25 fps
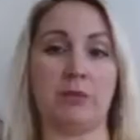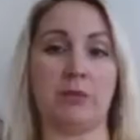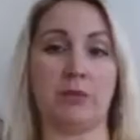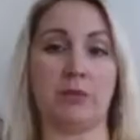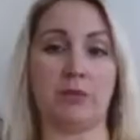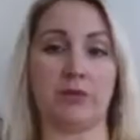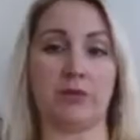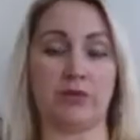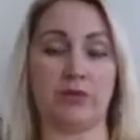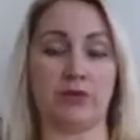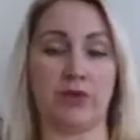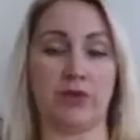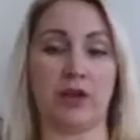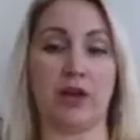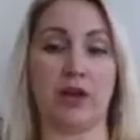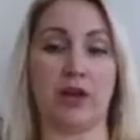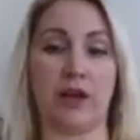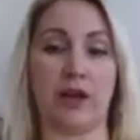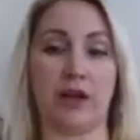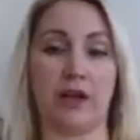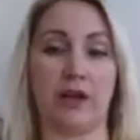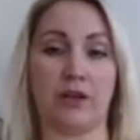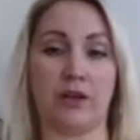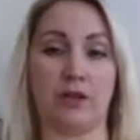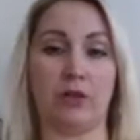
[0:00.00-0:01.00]
were
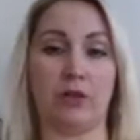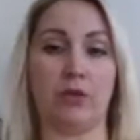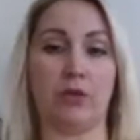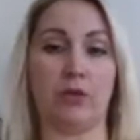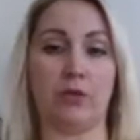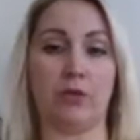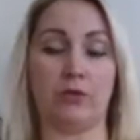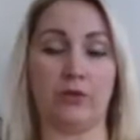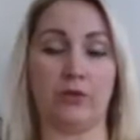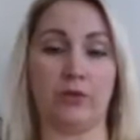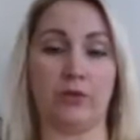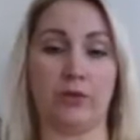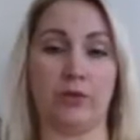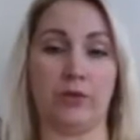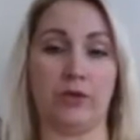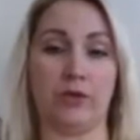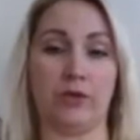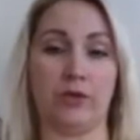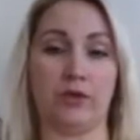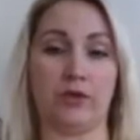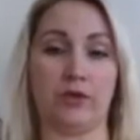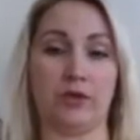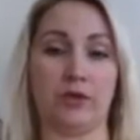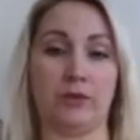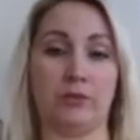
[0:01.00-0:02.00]
struggling all over the
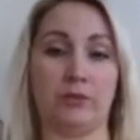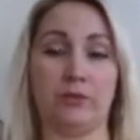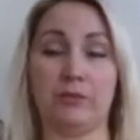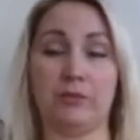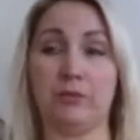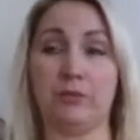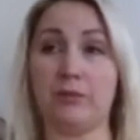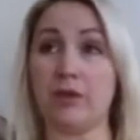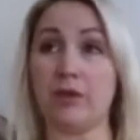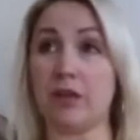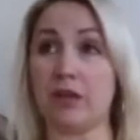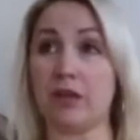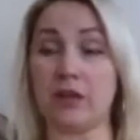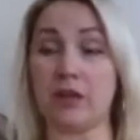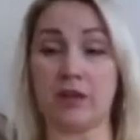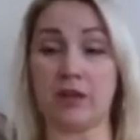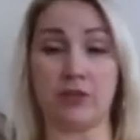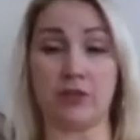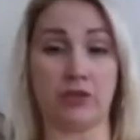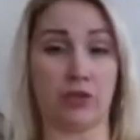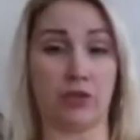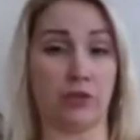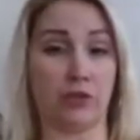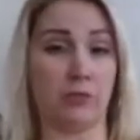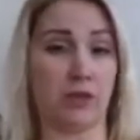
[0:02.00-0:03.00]
world. In
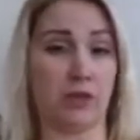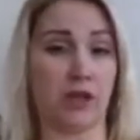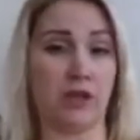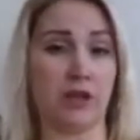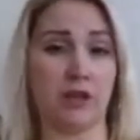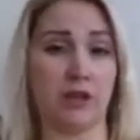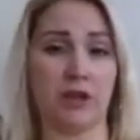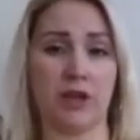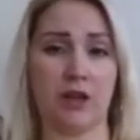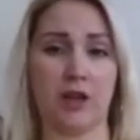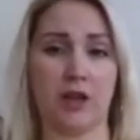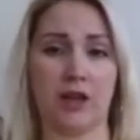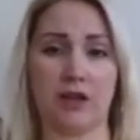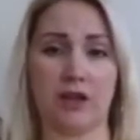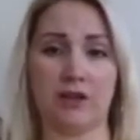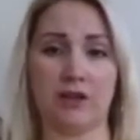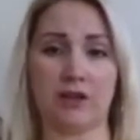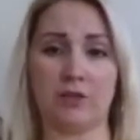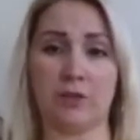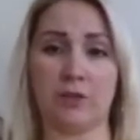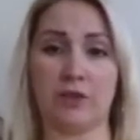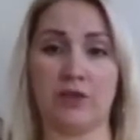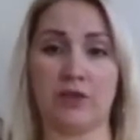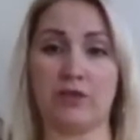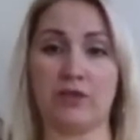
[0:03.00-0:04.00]
Germany, hence
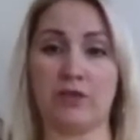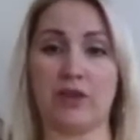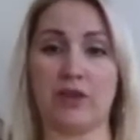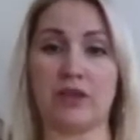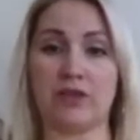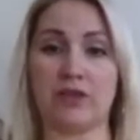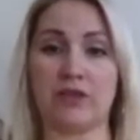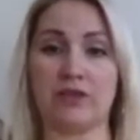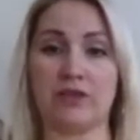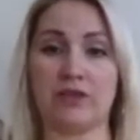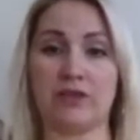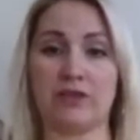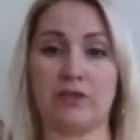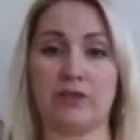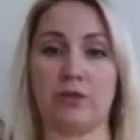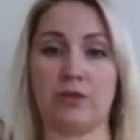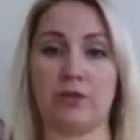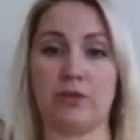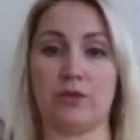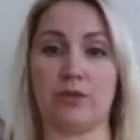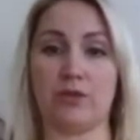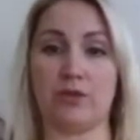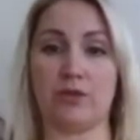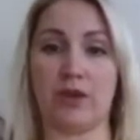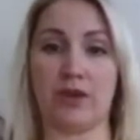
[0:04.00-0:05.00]
one of the reasons
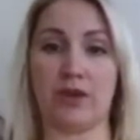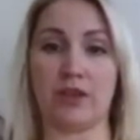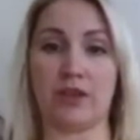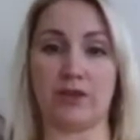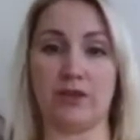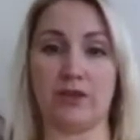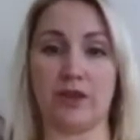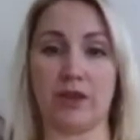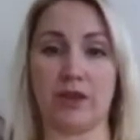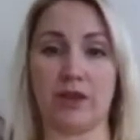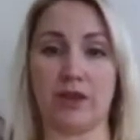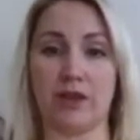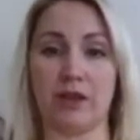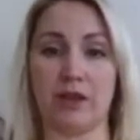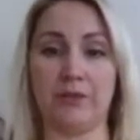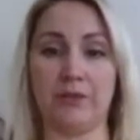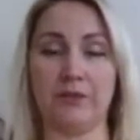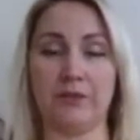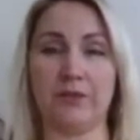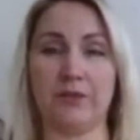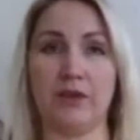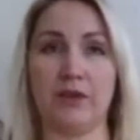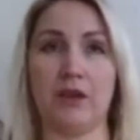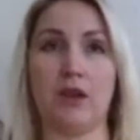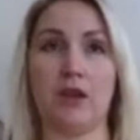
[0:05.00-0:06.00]
for the rise of Hitler.
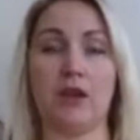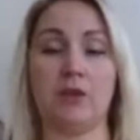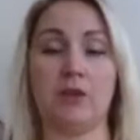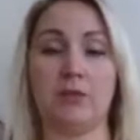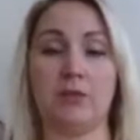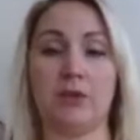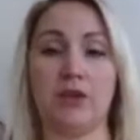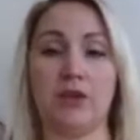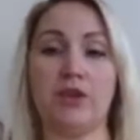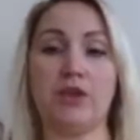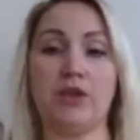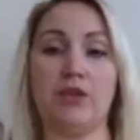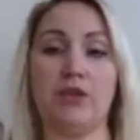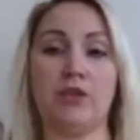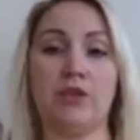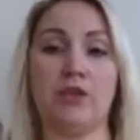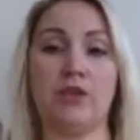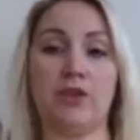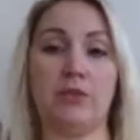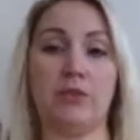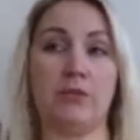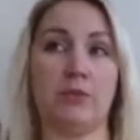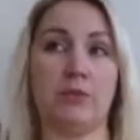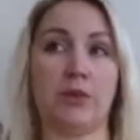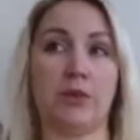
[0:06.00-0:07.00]
But
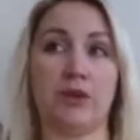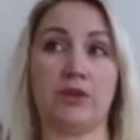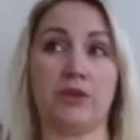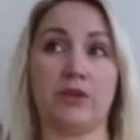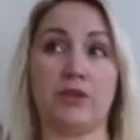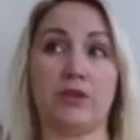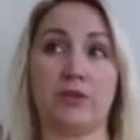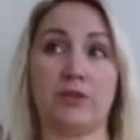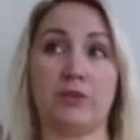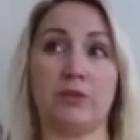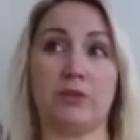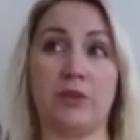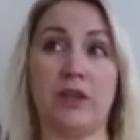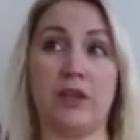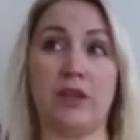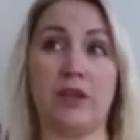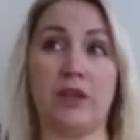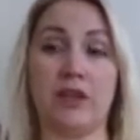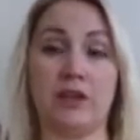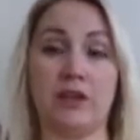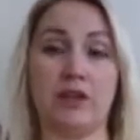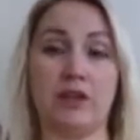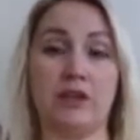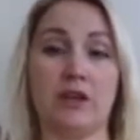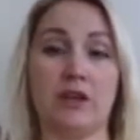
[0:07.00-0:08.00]
here, because
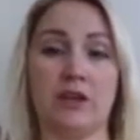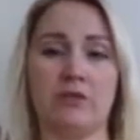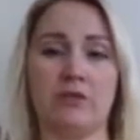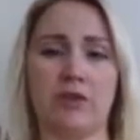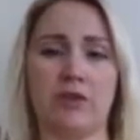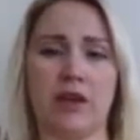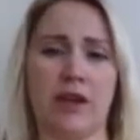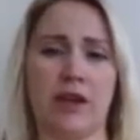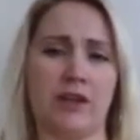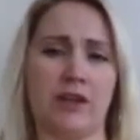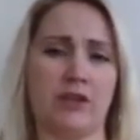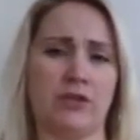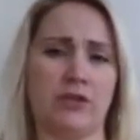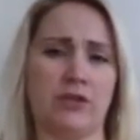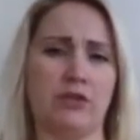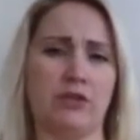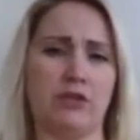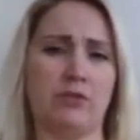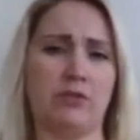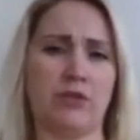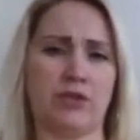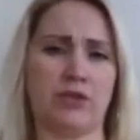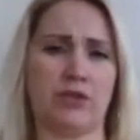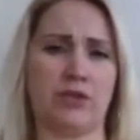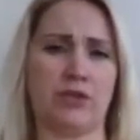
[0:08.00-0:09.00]
we have relied so
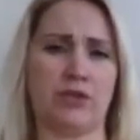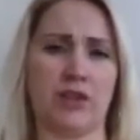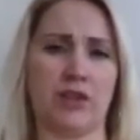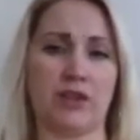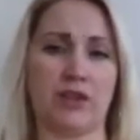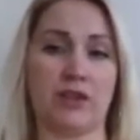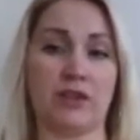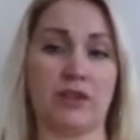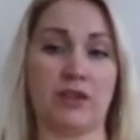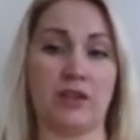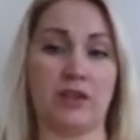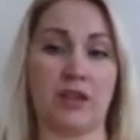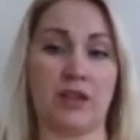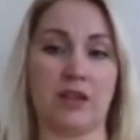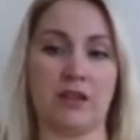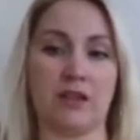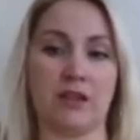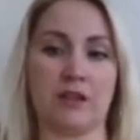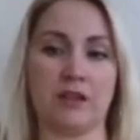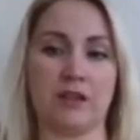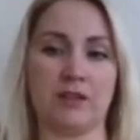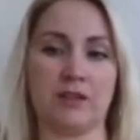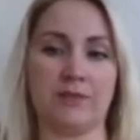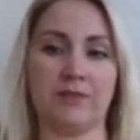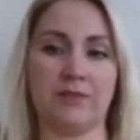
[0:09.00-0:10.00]
much on the United
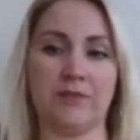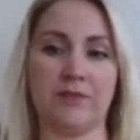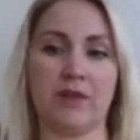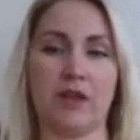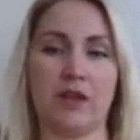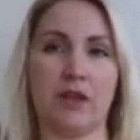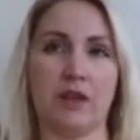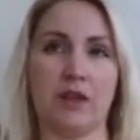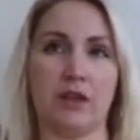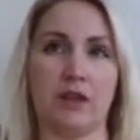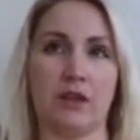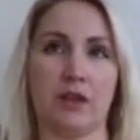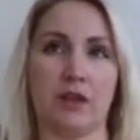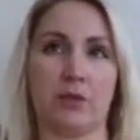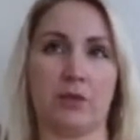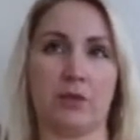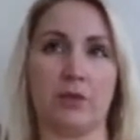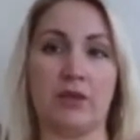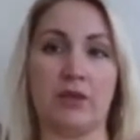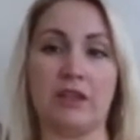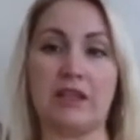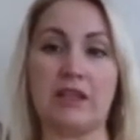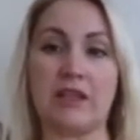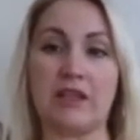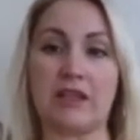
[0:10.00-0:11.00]
States that we
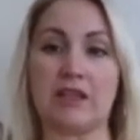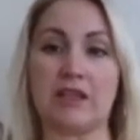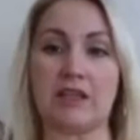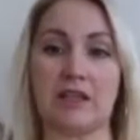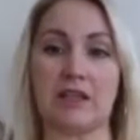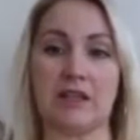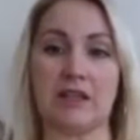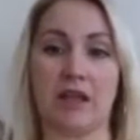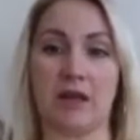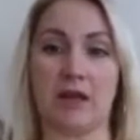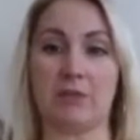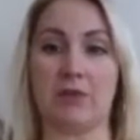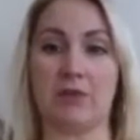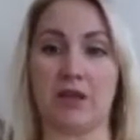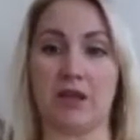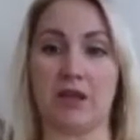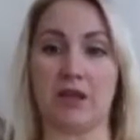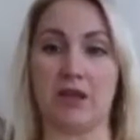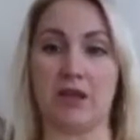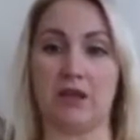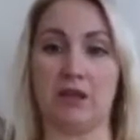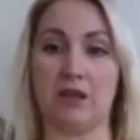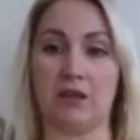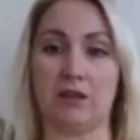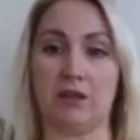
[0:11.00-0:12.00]
needed that
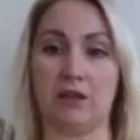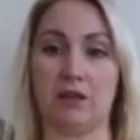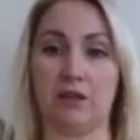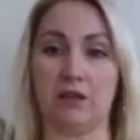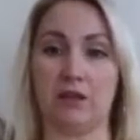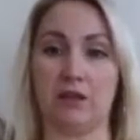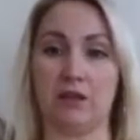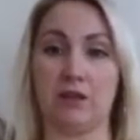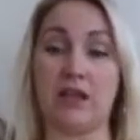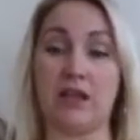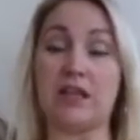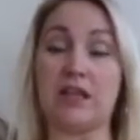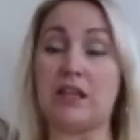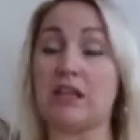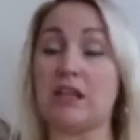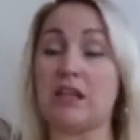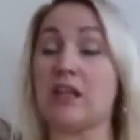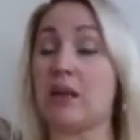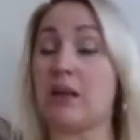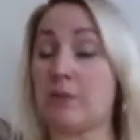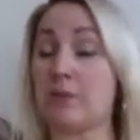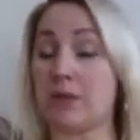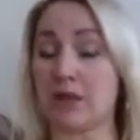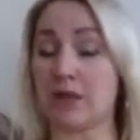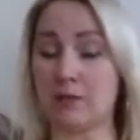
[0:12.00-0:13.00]
money, they needed
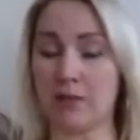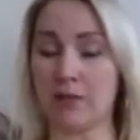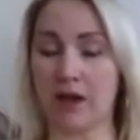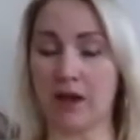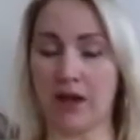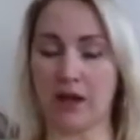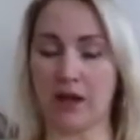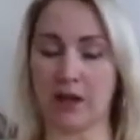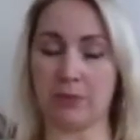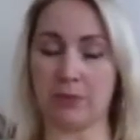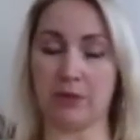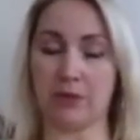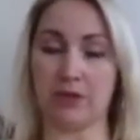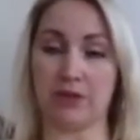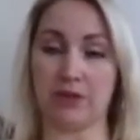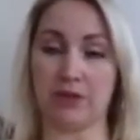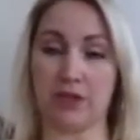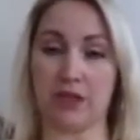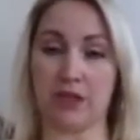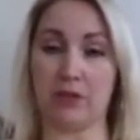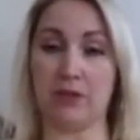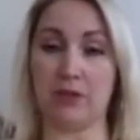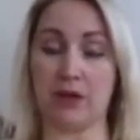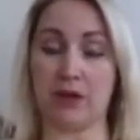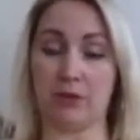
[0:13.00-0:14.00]
that money back because
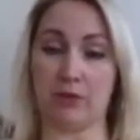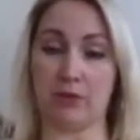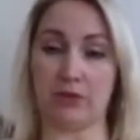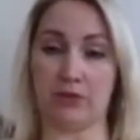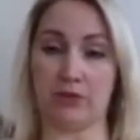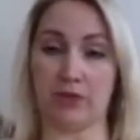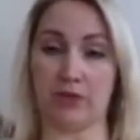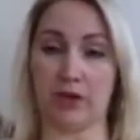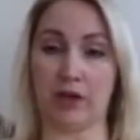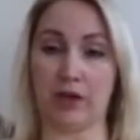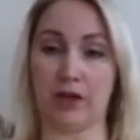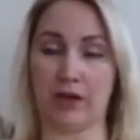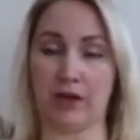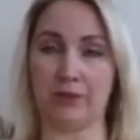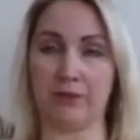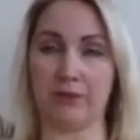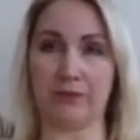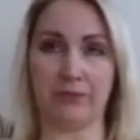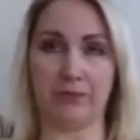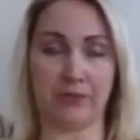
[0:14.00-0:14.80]
they now were struggling